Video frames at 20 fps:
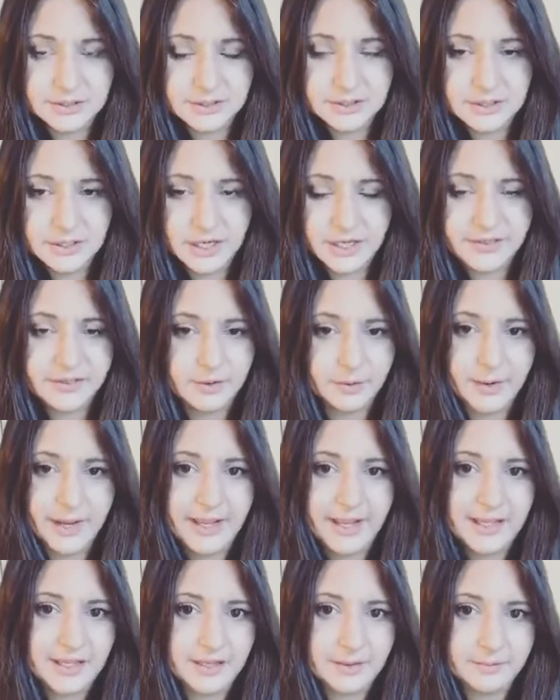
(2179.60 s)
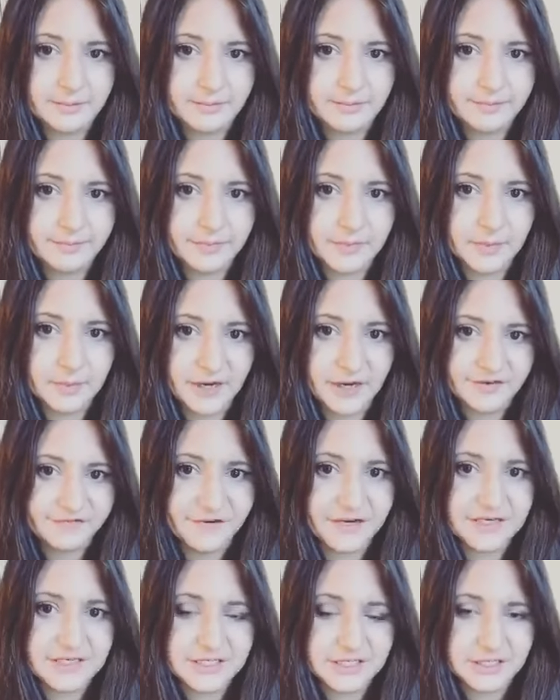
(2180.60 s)
And the way my
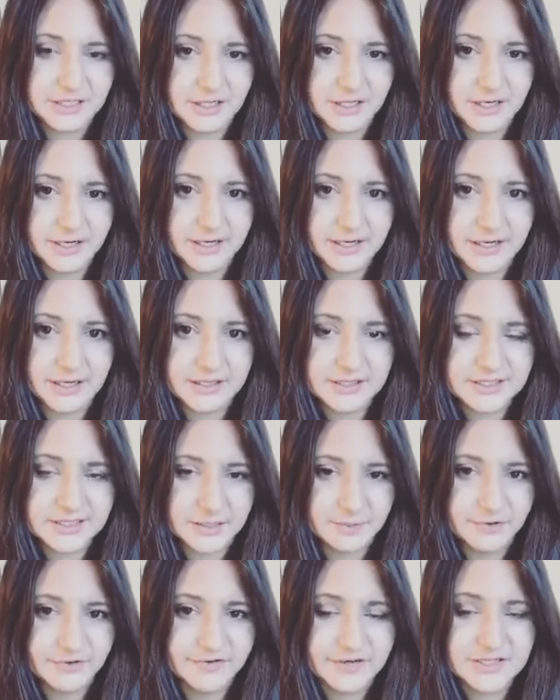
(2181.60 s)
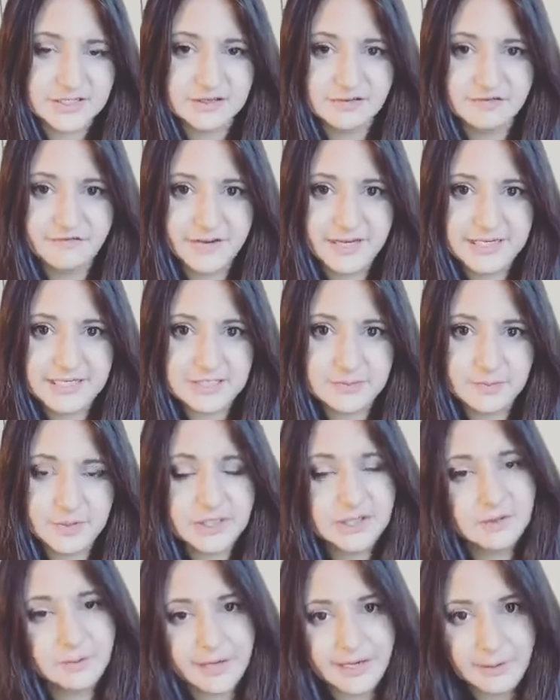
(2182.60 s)
friend and I, and some of us on
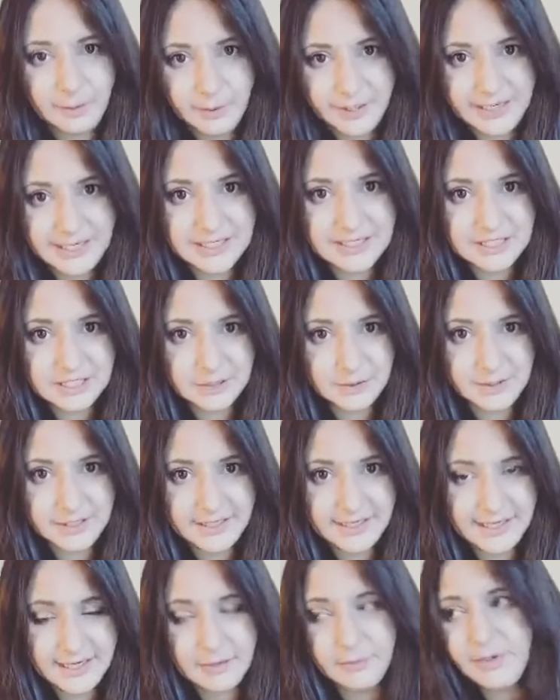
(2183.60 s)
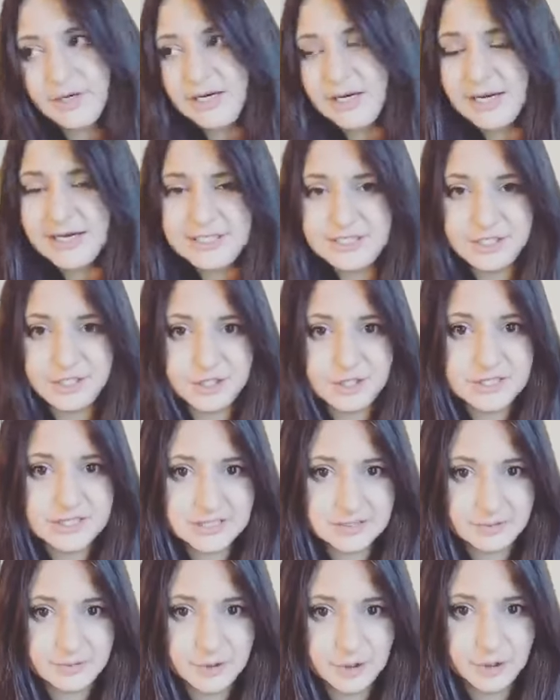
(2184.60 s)
Facebook, the way we are doing it, and we'd like to do
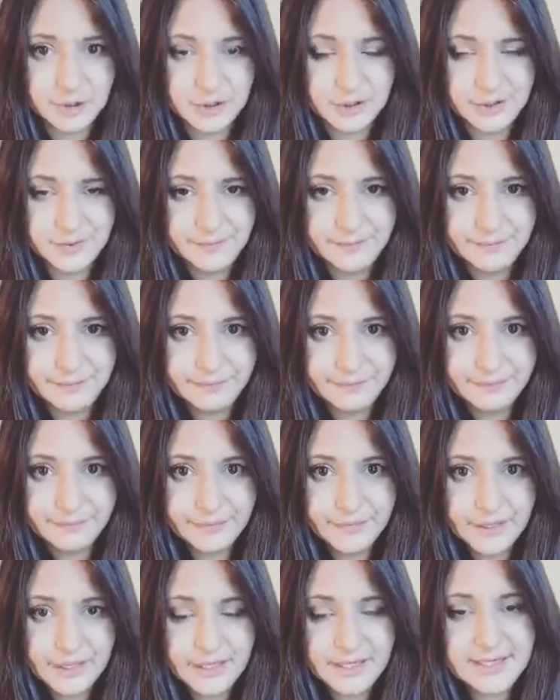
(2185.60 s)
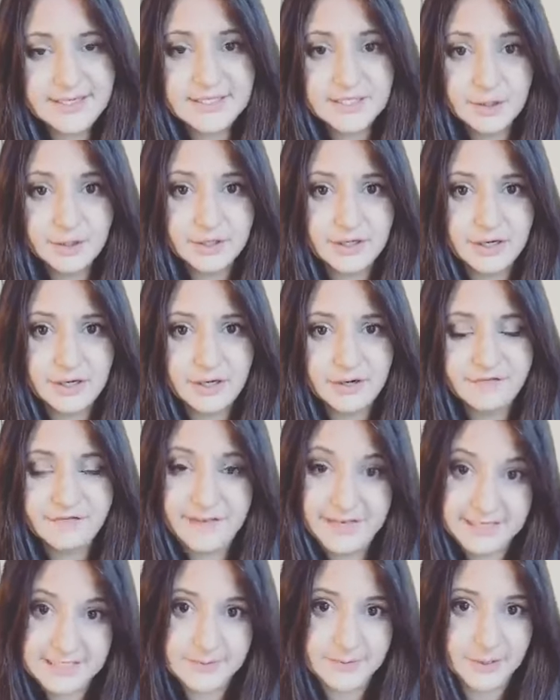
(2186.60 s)
some more, is on our
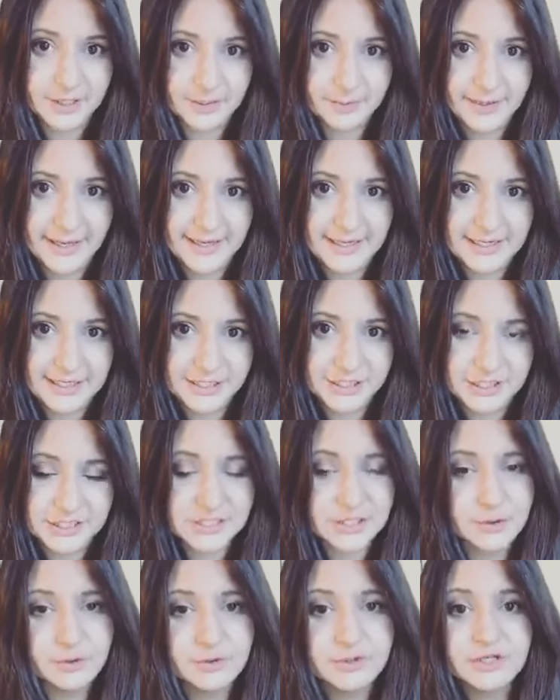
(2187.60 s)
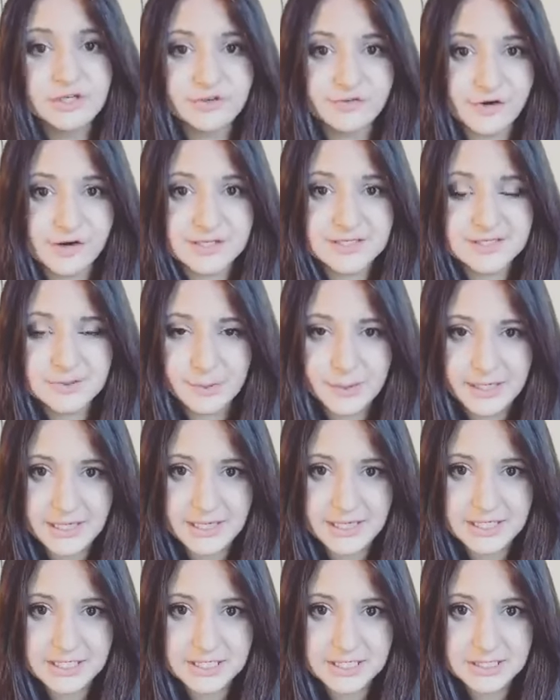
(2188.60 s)
Facebook page. It's called
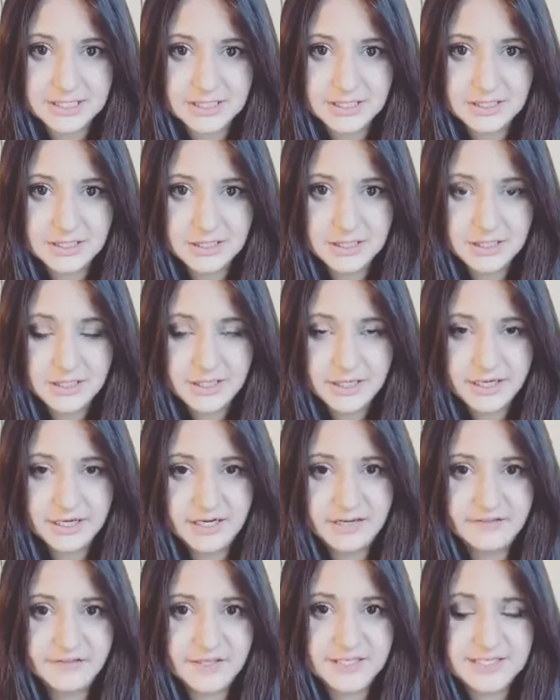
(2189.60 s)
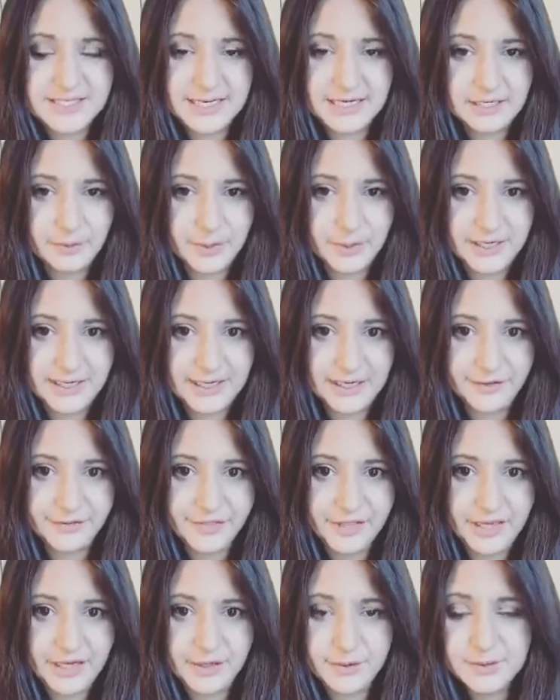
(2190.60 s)
Crossword. And if there's anyone out
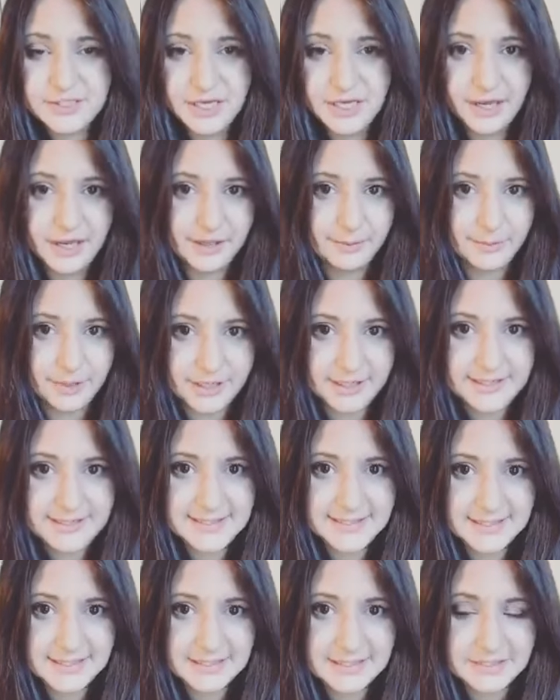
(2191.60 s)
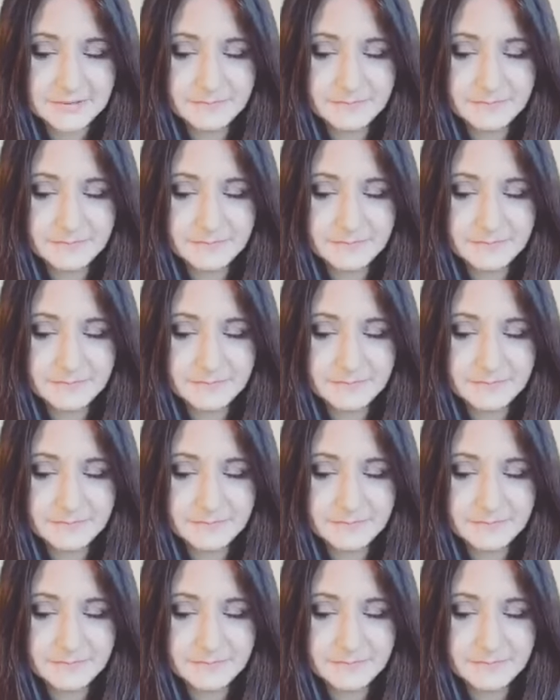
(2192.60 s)
there who's like minded,